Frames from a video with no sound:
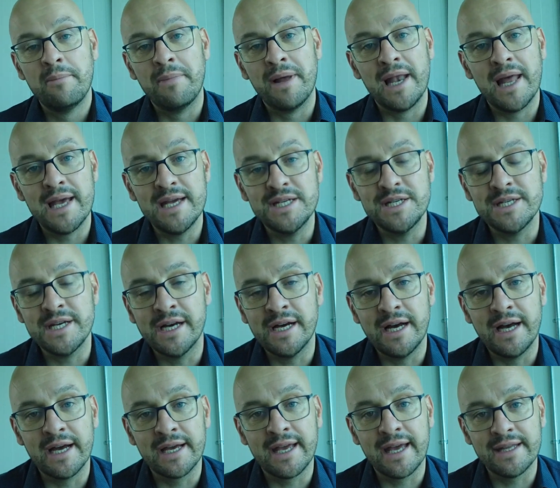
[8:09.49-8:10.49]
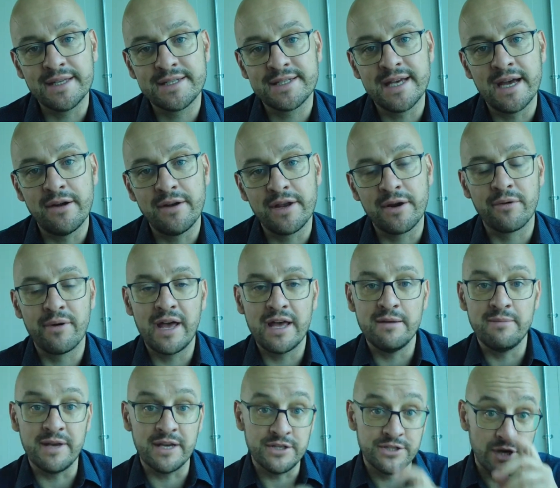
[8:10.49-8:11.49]
Malaysia against Saudi
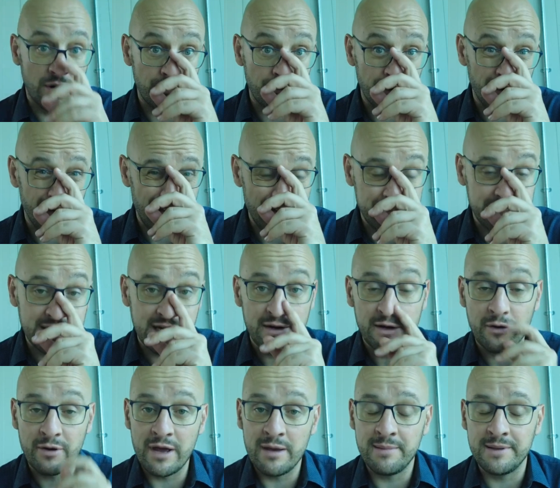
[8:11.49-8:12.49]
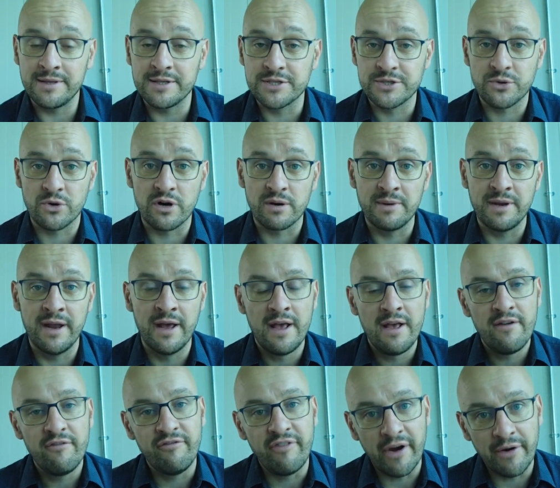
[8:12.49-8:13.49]
Arabia. Don't rule out Saudi Arabia in this tournament.
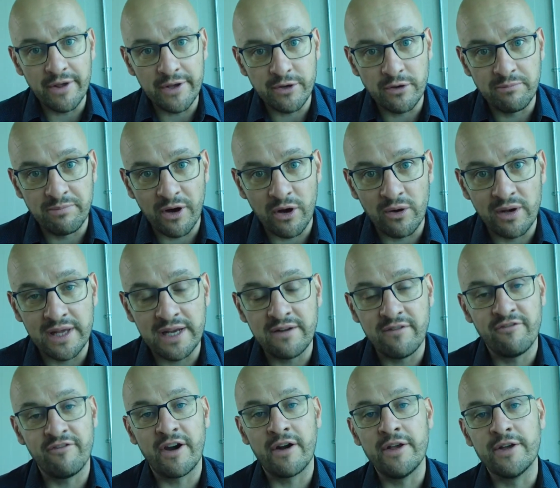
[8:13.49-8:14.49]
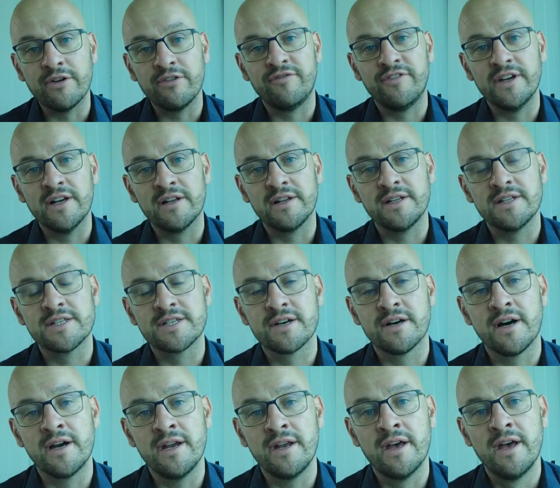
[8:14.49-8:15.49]
Very good bowling, very good fielding
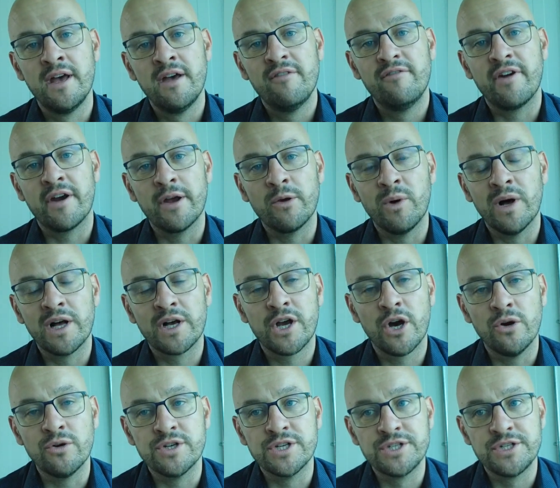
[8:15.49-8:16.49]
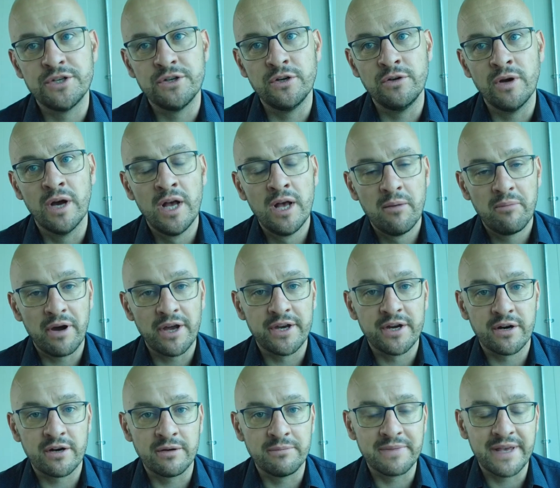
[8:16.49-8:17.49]
side, very well coached too by
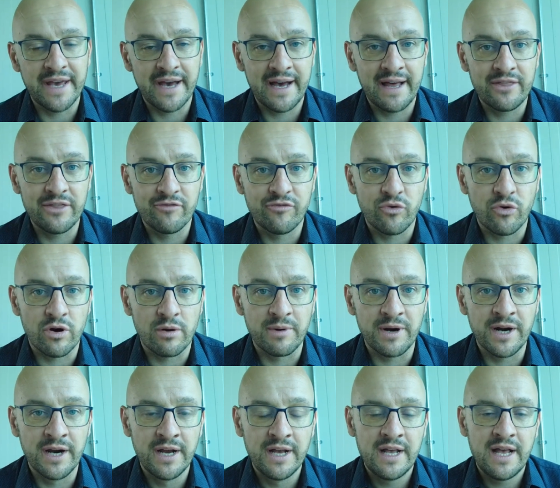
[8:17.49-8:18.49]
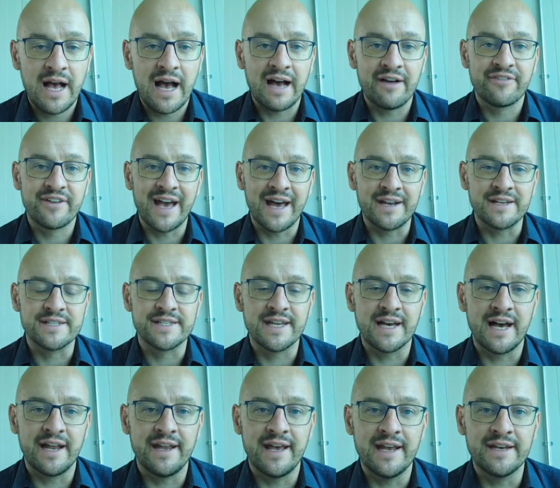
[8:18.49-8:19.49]
Khurram Khan, the former
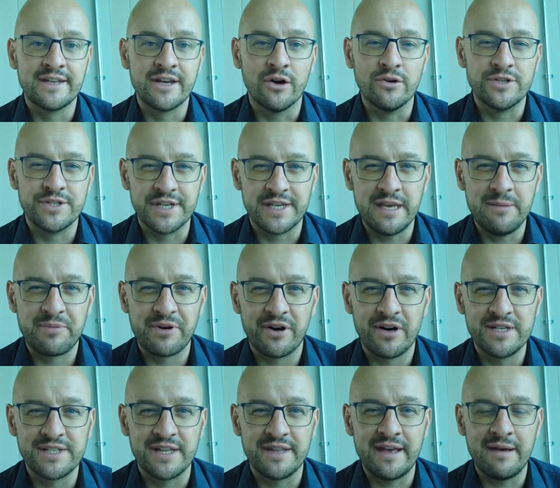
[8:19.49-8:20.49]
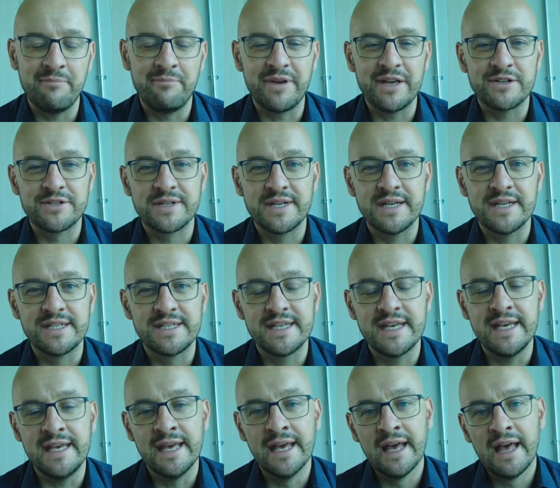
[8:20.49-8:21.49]
Afghanistan head coach. So keep your eyes on them. Be interesting to
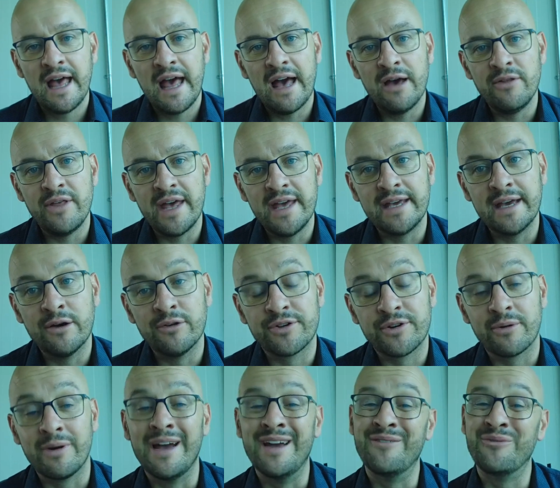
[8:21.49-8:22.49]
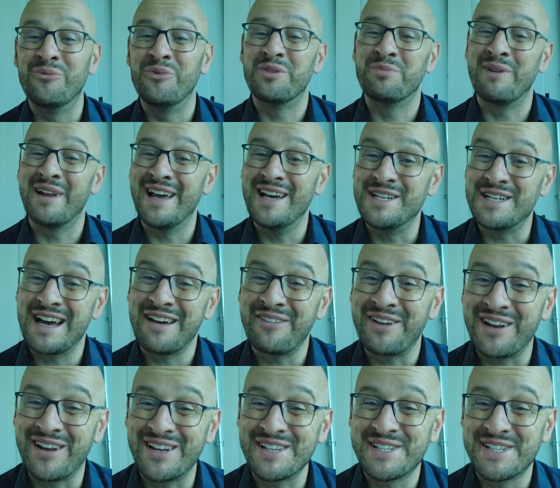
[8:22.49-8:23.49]
see how they go throughout. With Malaysia
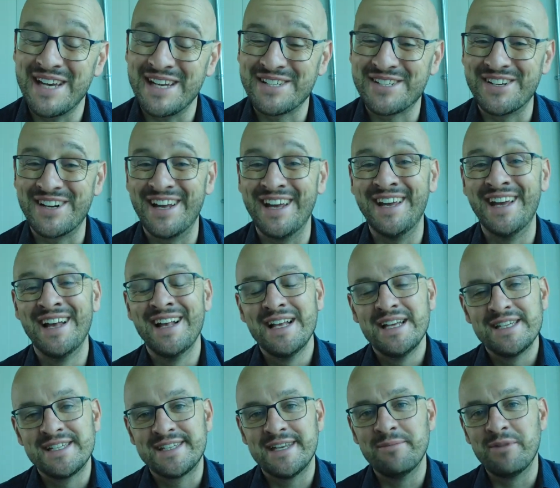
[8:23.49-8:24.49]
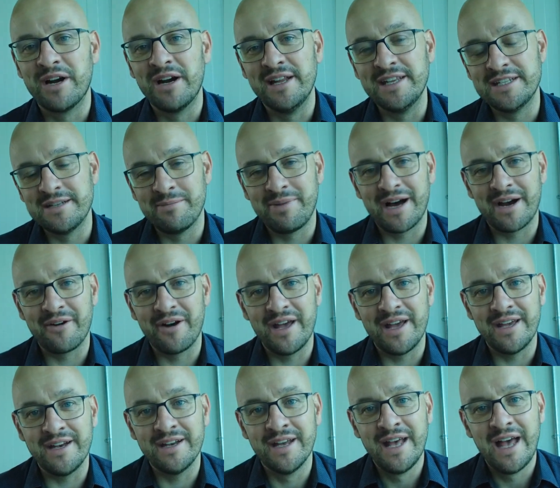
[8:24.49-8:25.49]
having lost yesterday, similarly to
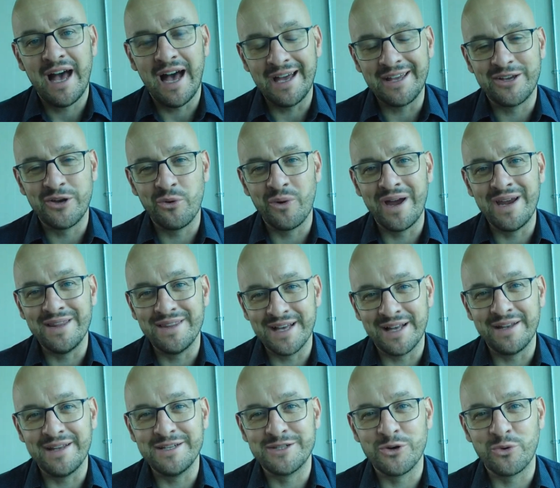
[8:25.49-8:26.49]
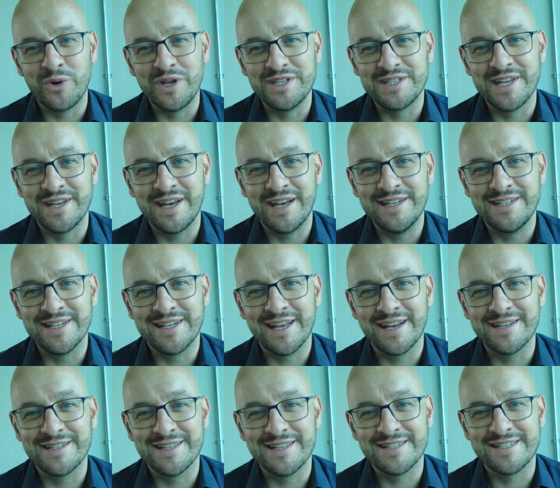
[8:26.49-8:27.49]
Bahrain and Kuwait, they'll need to win today to get
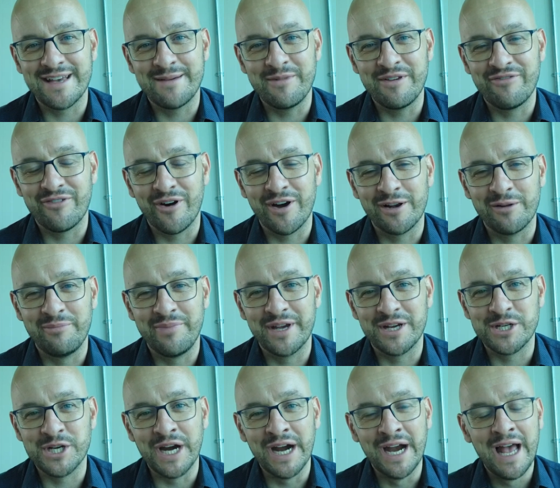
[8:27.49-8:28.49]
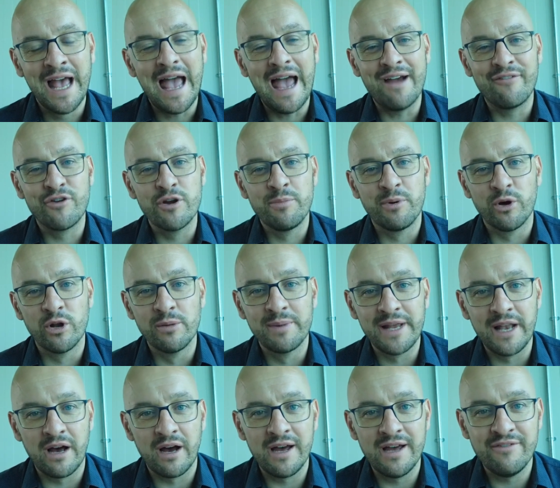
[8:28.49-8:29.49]
into the semi-final picture. Every ball will be
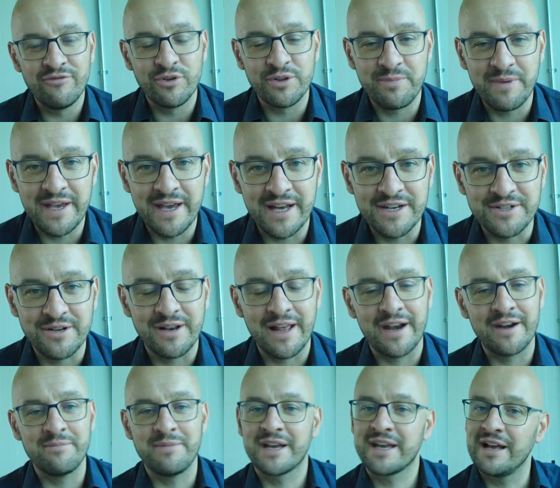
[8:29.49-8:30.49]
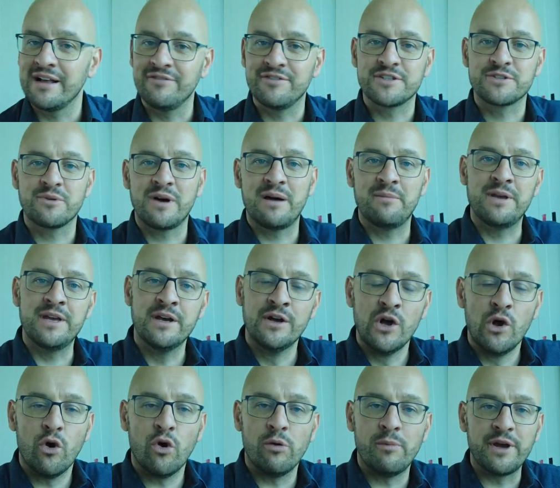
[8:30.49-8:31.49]
live with me, Andrew Leonard, Mikhail Vaswamy.
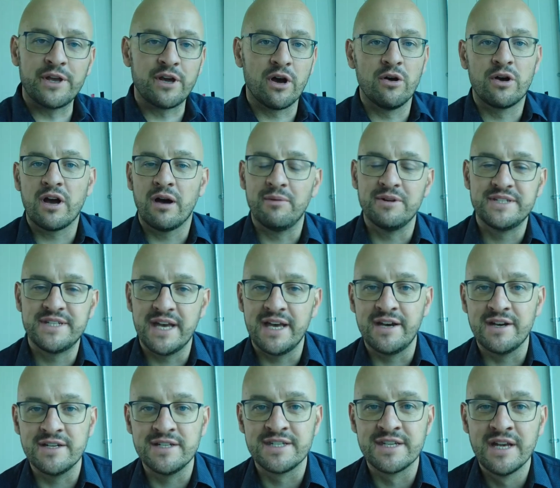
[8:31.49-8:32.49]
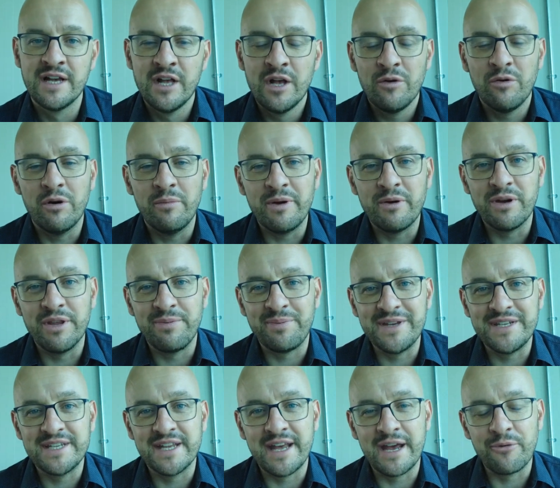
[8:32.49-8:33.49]
All my co-commentators will be with
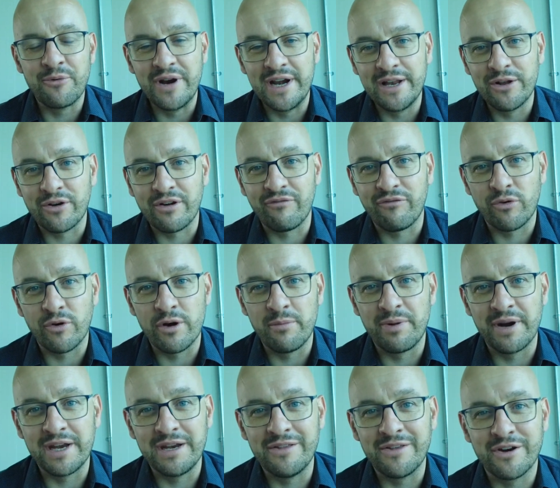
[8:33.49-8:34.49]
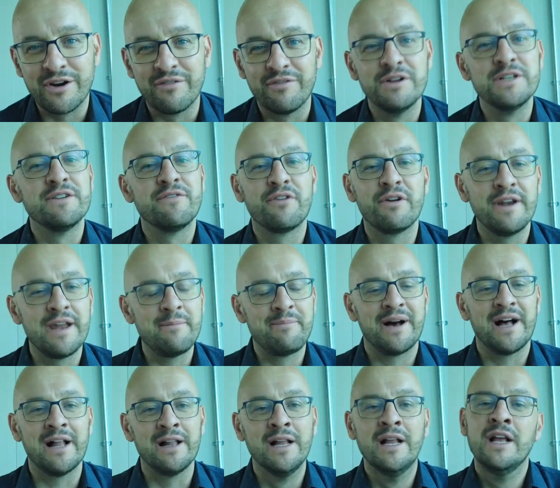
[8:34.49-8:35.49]
me today. Really looking forward to bringing you the coverage. If you're in
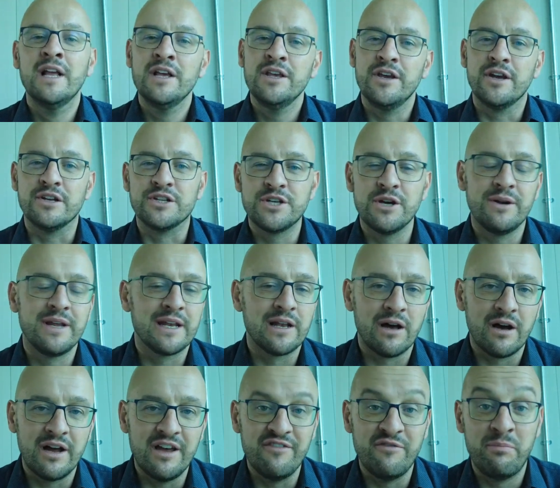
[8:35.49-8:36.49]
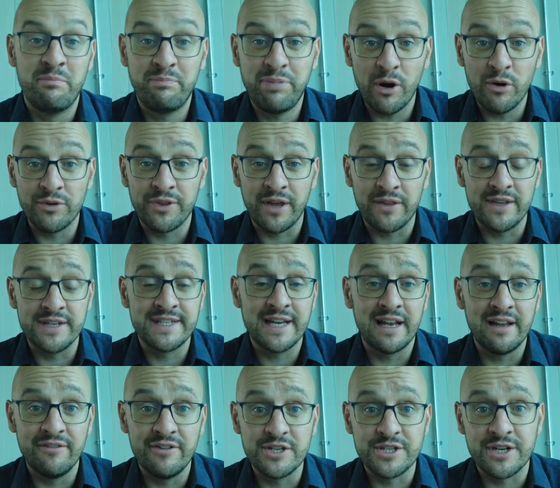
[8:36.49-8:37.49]
Nepal, you can tune in live, both on the
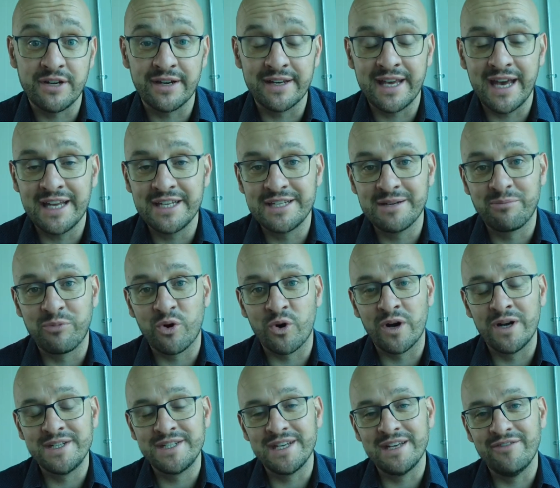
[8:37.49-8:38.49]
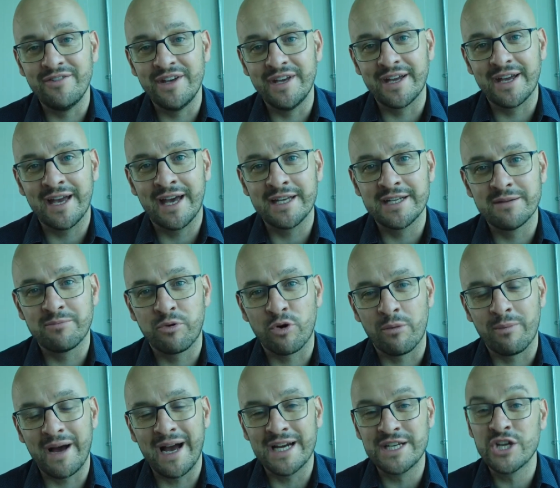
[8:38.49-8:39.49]
television on Kantapur TV and
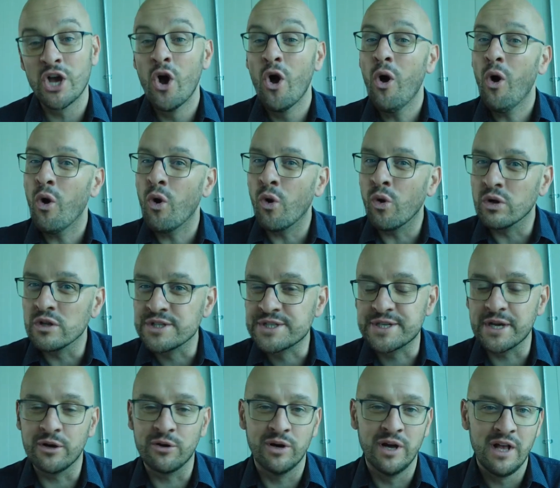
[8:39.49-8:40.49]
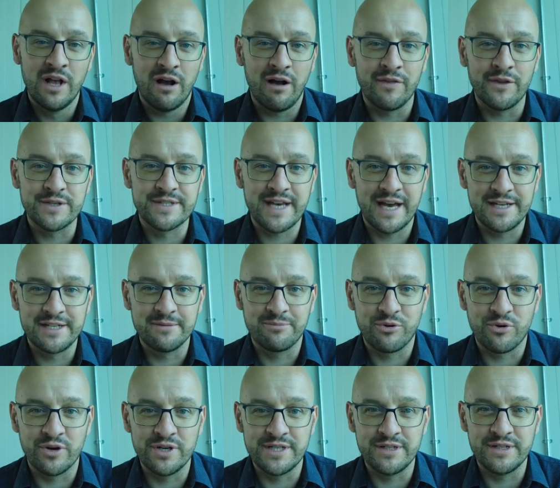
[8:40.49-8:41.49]
Kantapur Max, also on those
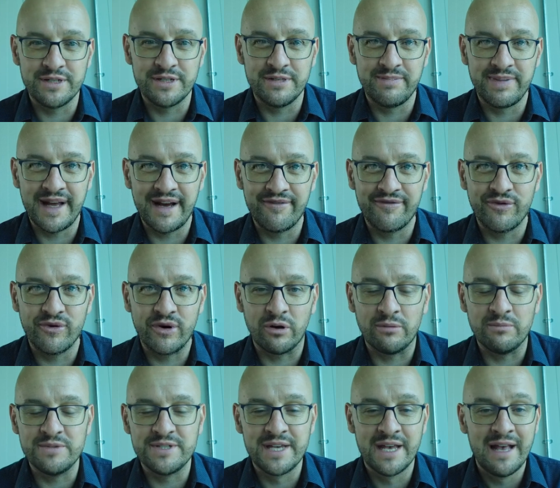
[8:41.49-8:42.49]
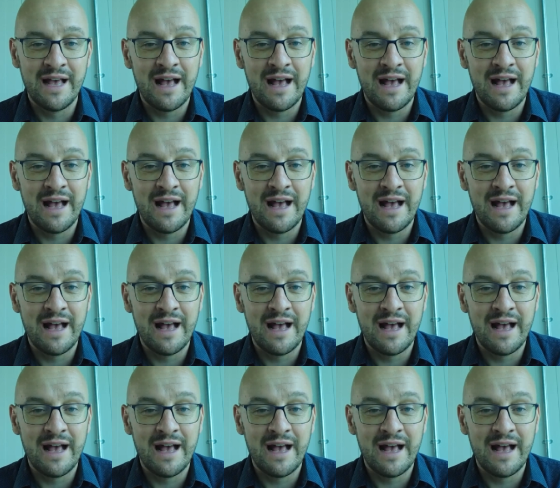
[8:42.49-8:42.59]
Kantapur digital platforms.